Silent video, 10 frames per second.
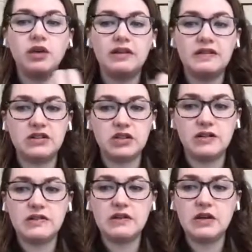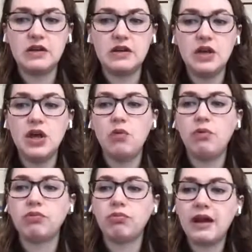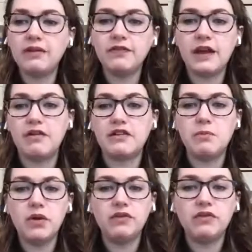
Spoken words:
hue transitions, with red flowers